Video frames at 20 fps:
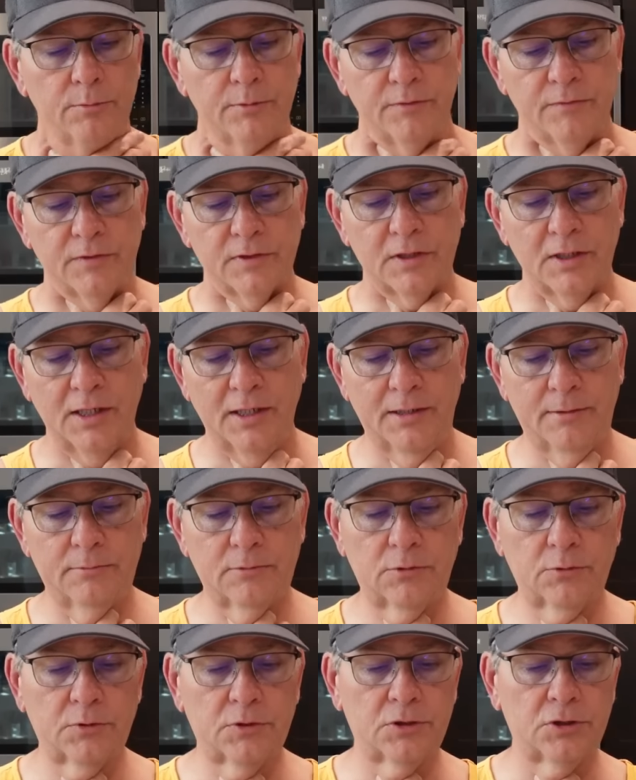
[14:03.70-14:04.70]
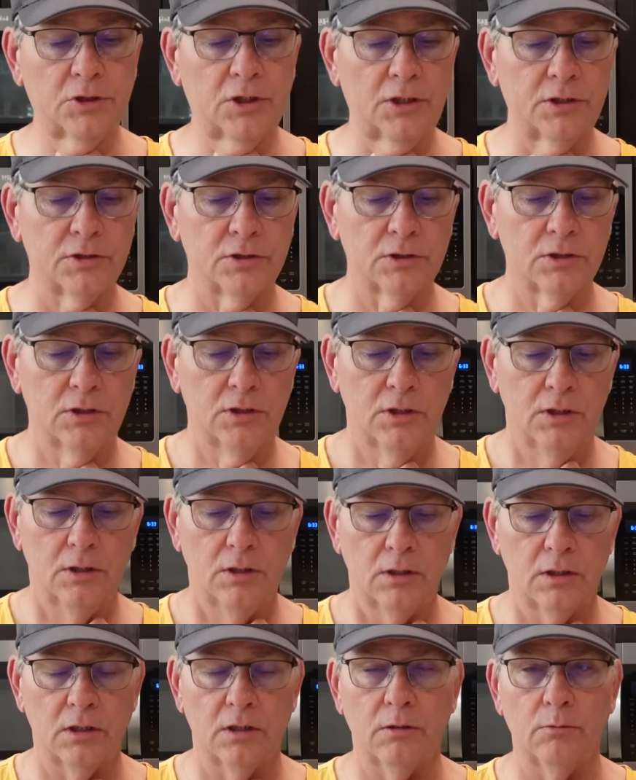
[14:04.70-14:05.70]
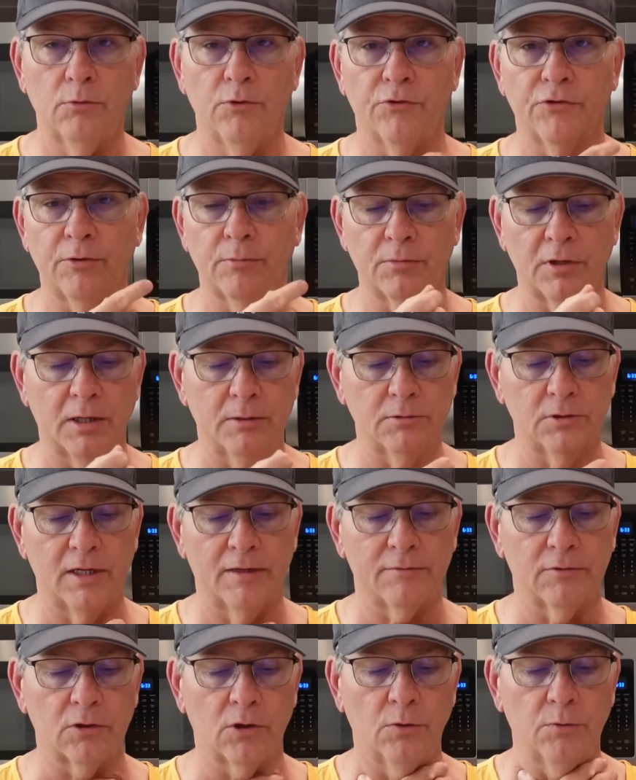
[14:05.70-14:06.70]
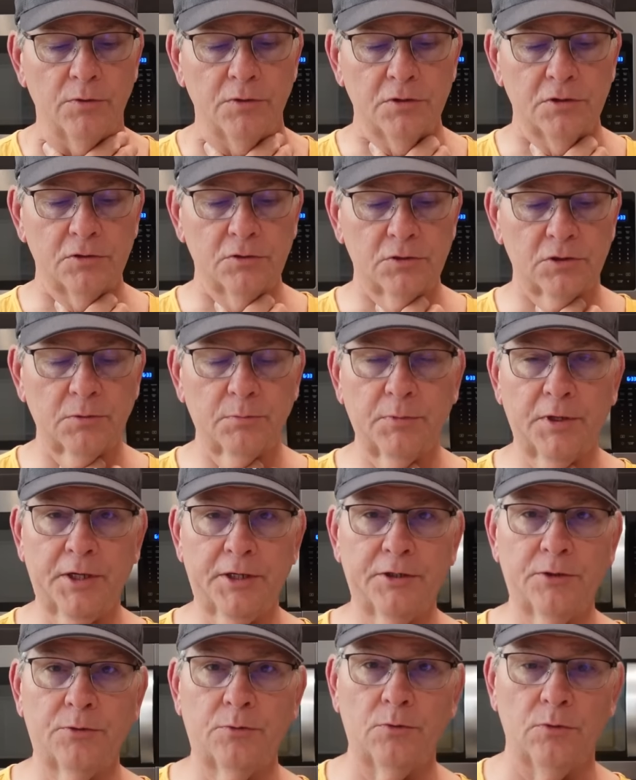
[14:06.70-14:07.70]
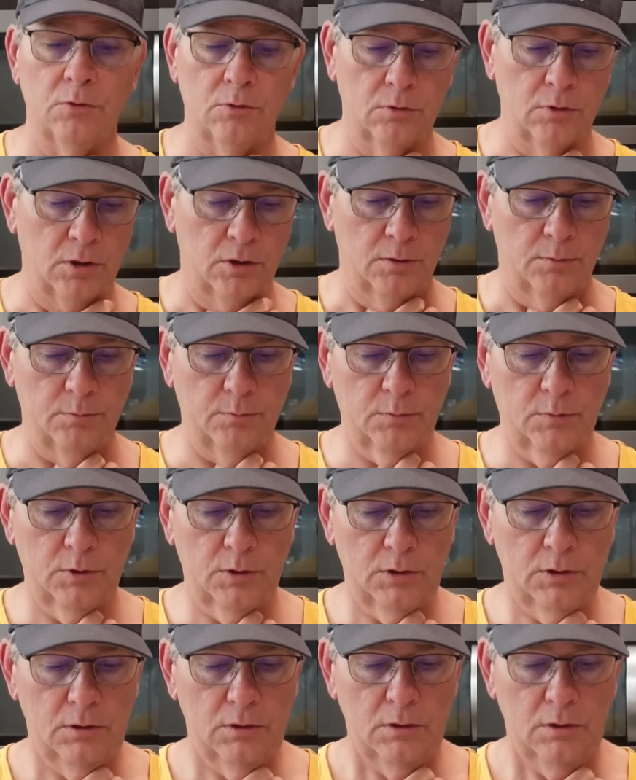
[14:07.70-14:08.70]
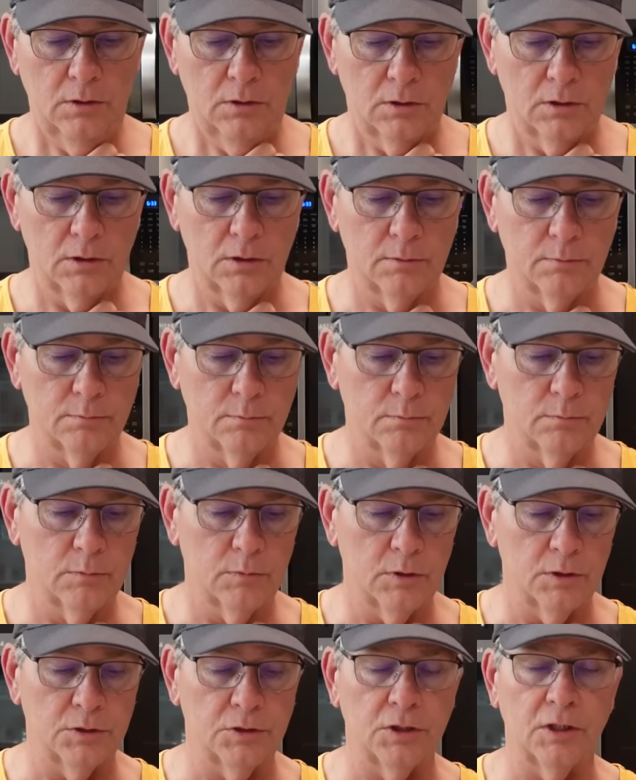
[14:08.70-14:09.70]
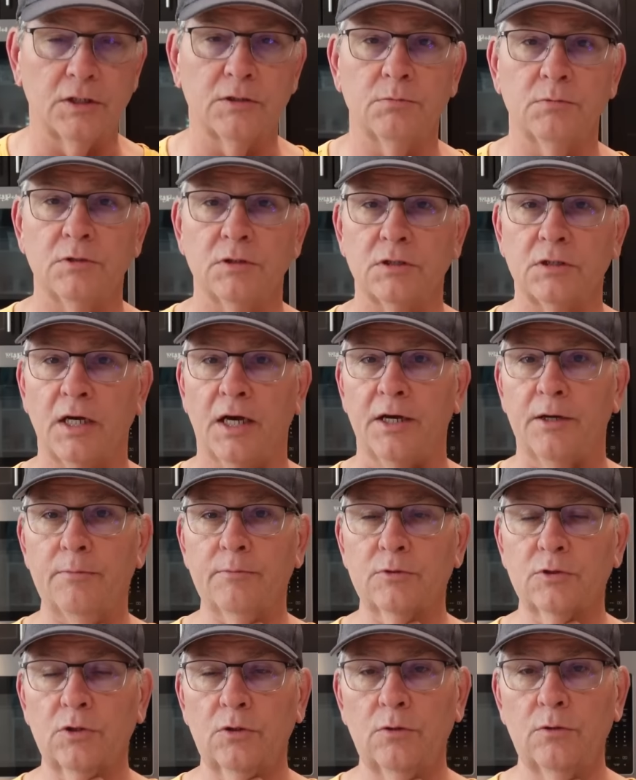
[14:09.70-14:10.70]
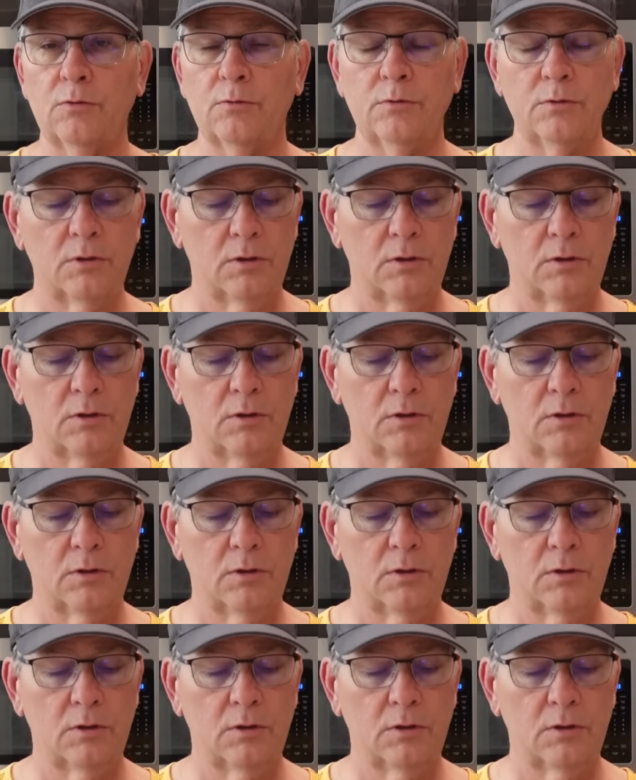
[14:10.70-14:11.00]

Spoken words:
bit of a time to adjust, and sometimes you have to go in and do some manual adjustments on them. So,